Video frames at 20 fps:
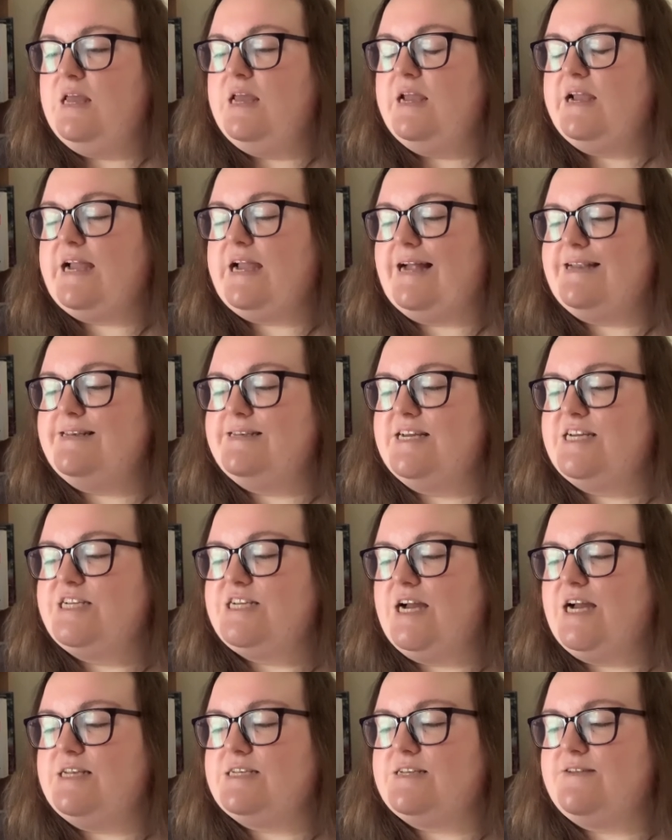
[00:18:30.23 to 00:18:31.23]
Can
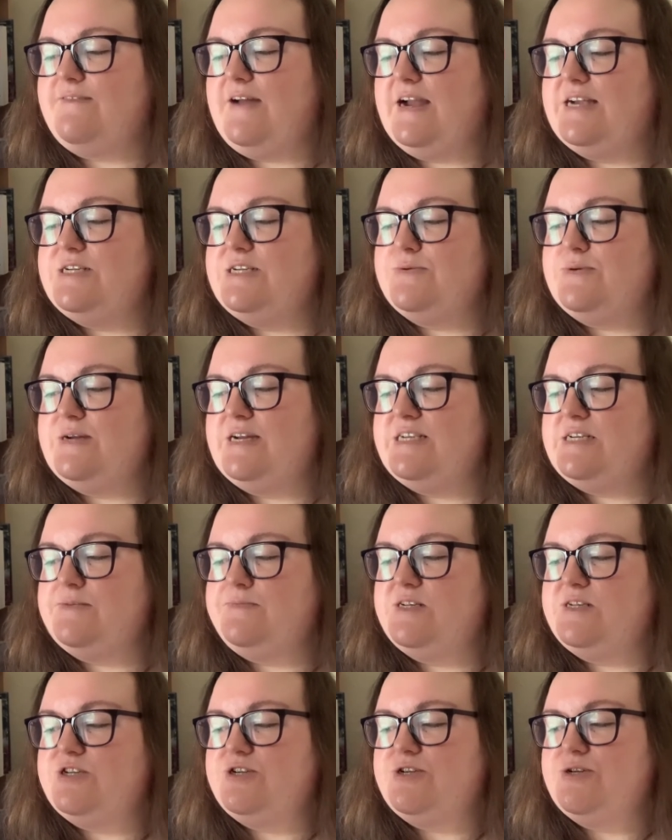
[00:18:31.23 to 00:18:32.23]
Nishat find a way to
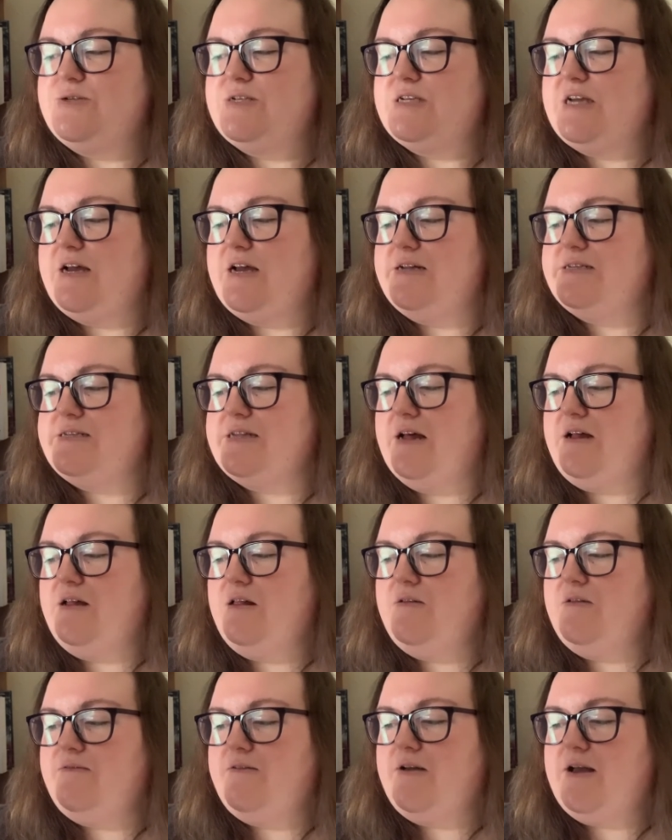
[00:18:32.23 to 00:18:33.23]
be true to herself
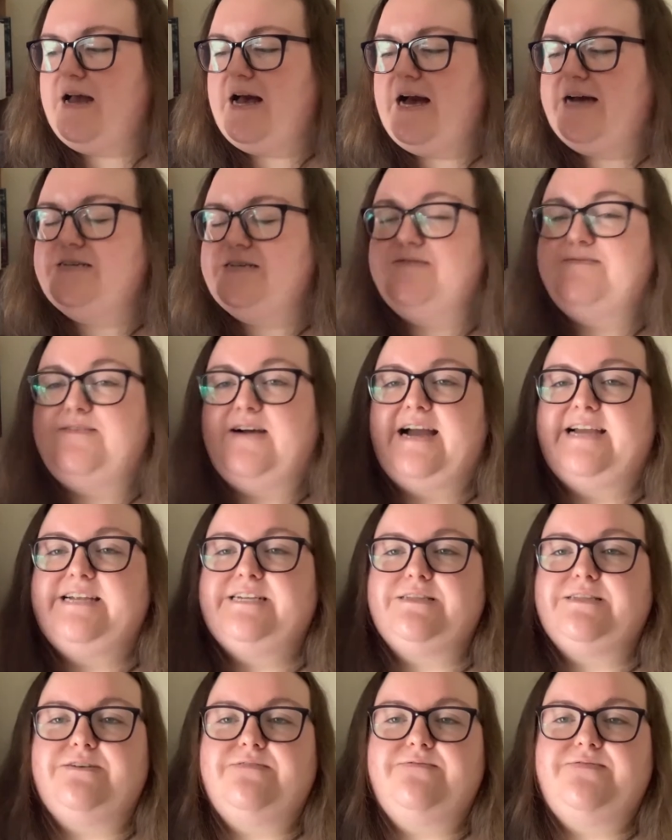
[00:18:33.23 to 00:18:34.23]
and
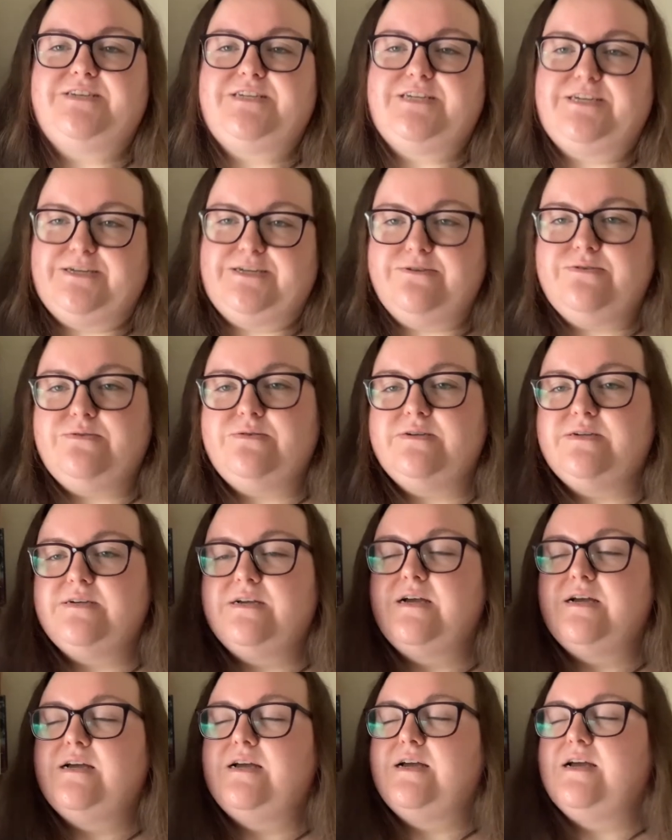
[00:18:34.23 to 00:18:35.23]
find love too?
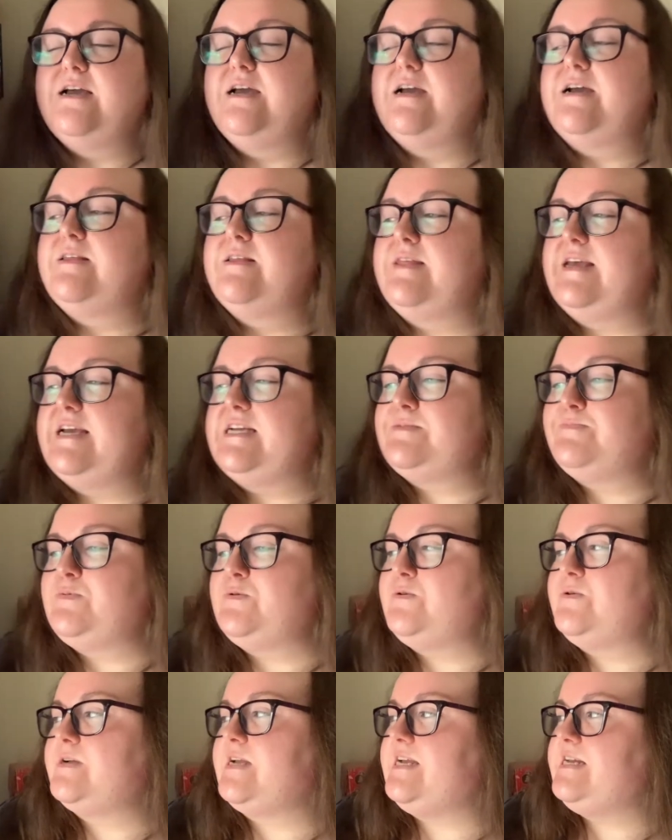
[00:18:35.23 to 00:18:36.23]
This
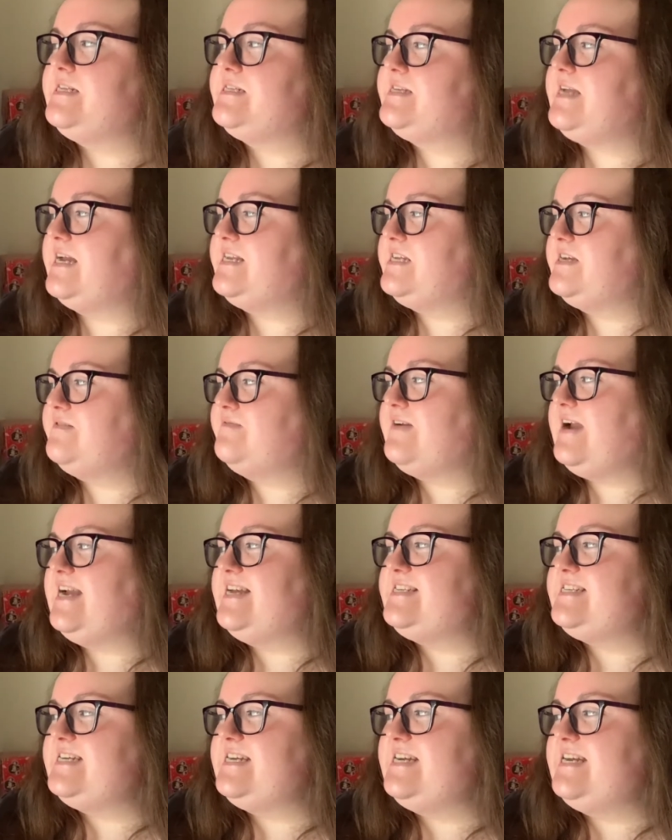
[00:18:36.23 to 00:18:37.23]
book is getting
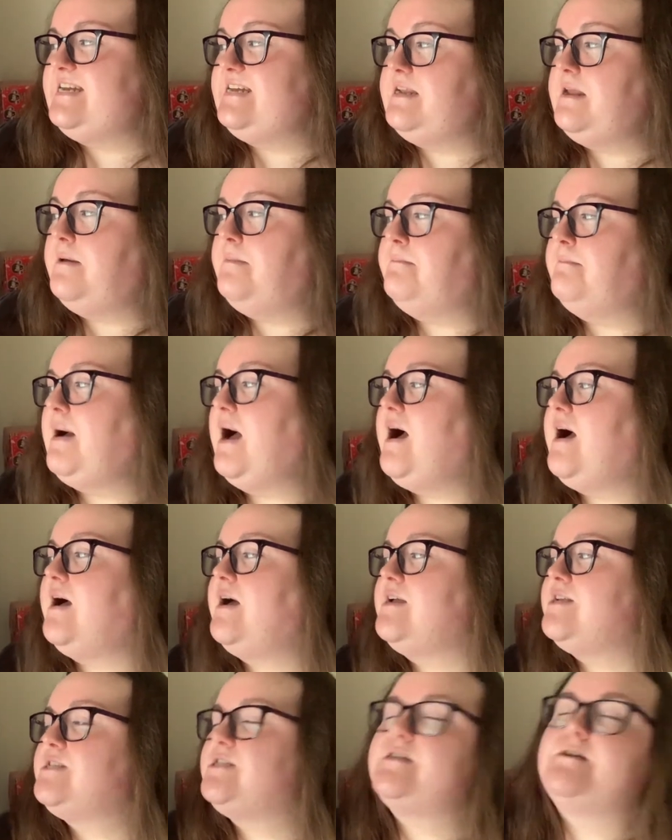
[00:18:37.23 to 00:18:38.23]
read in
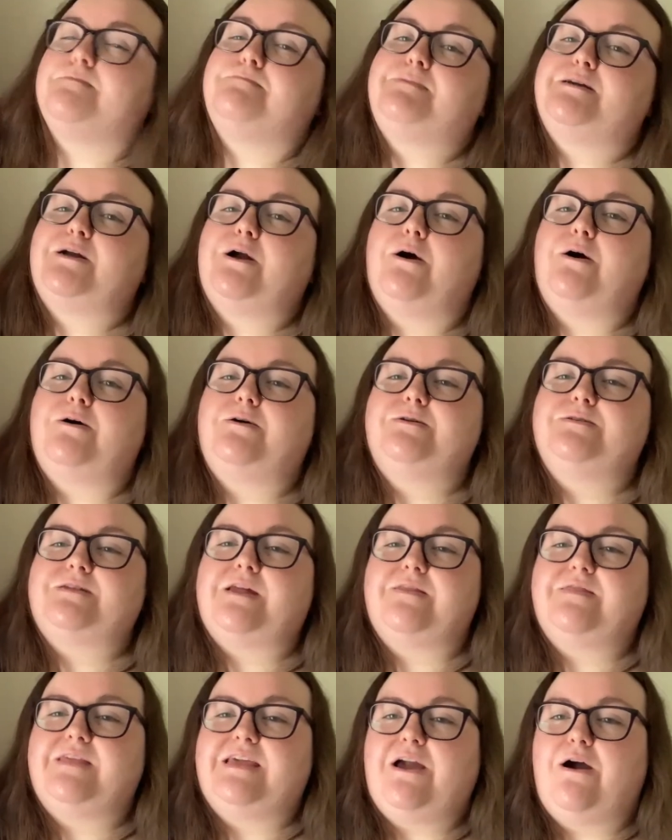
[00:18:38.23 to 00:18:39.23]
March because
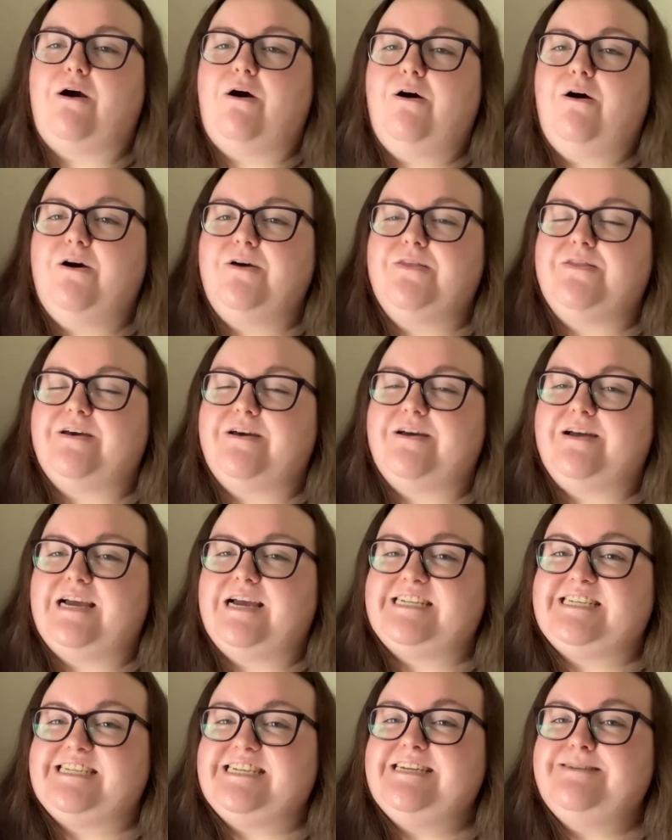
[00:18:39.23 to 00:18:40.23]
the author,
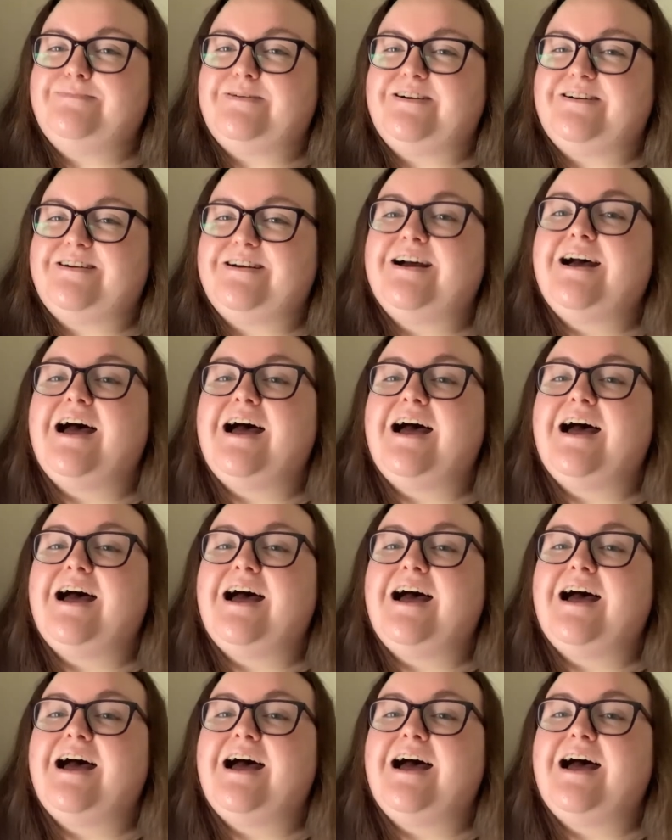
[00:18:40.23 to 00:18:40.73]
Adiba,